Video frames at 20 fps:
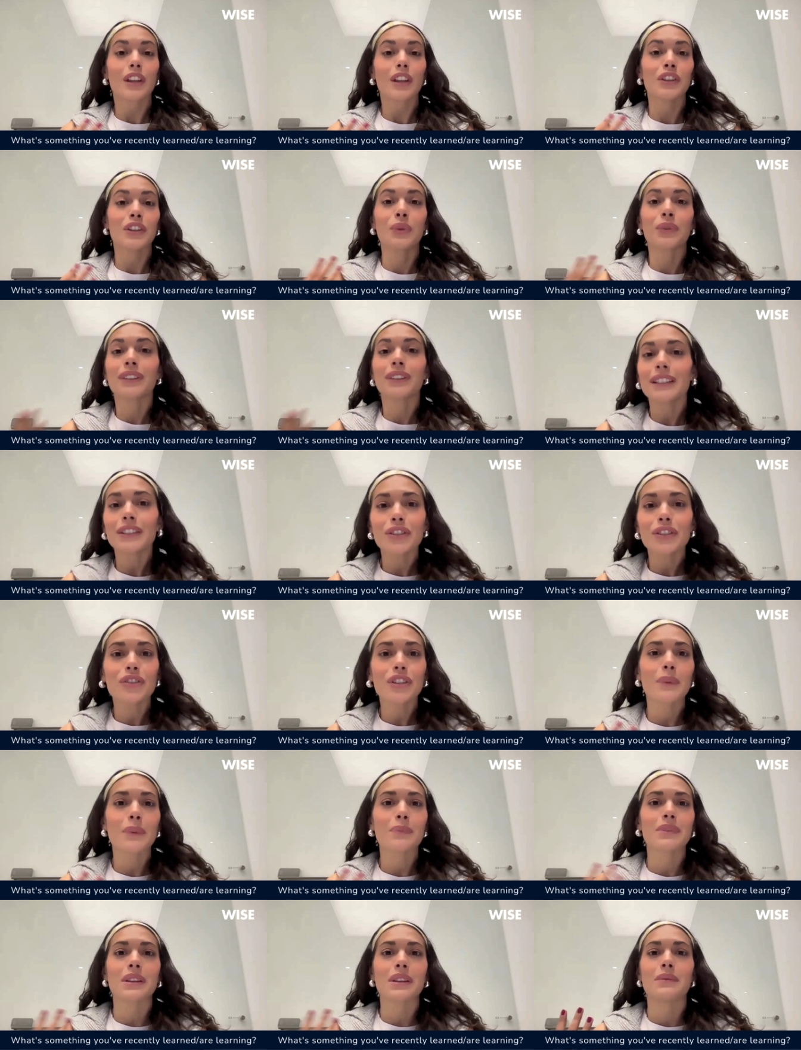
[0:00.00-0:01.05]
you know
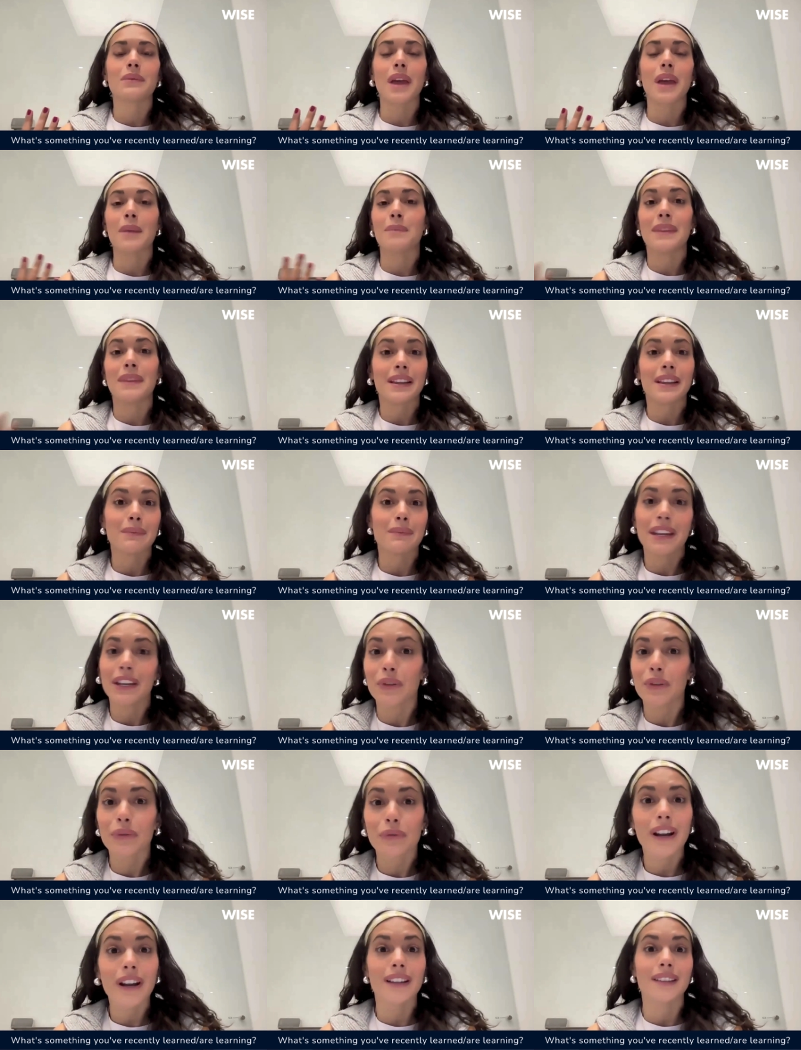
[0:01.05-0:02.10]
relationships and, and meet, meeting new
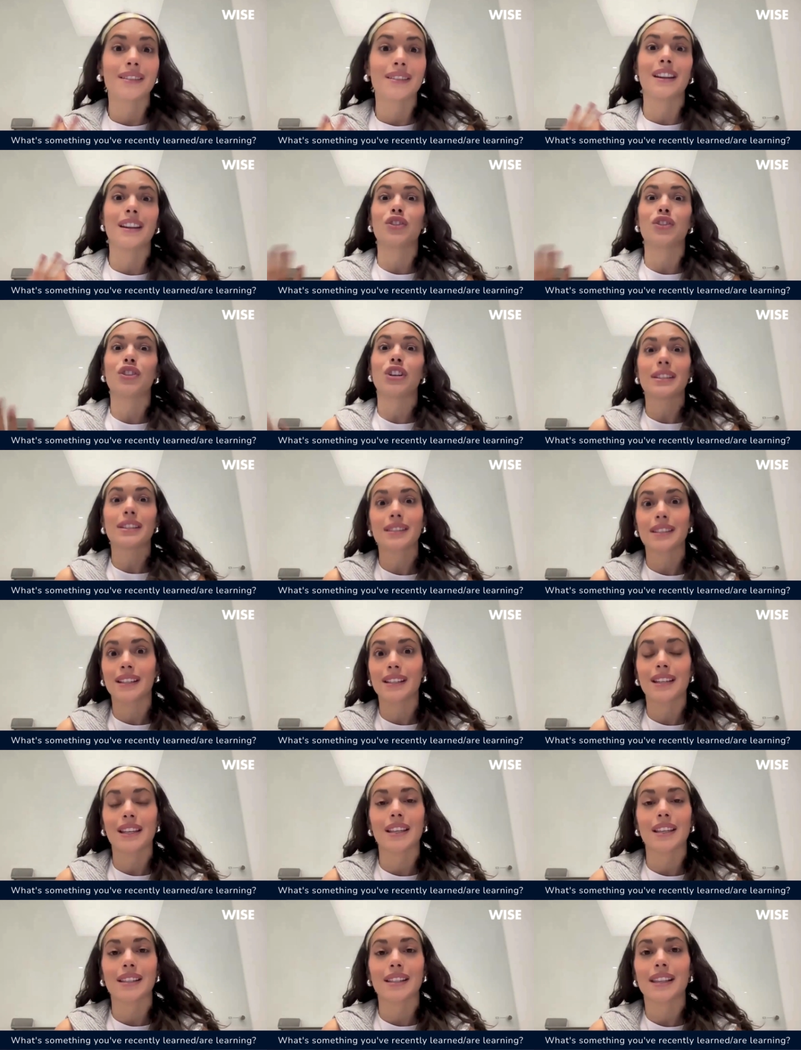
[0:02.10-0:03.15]
friends and adjusting
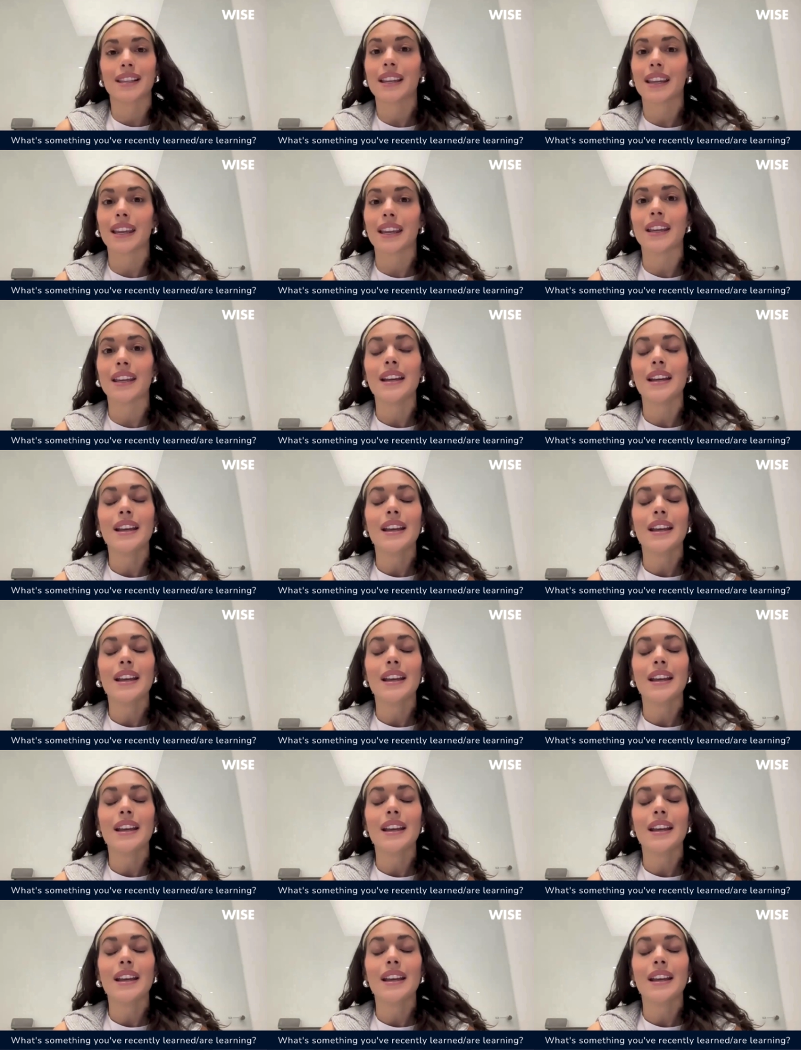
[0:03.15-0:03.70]
to the city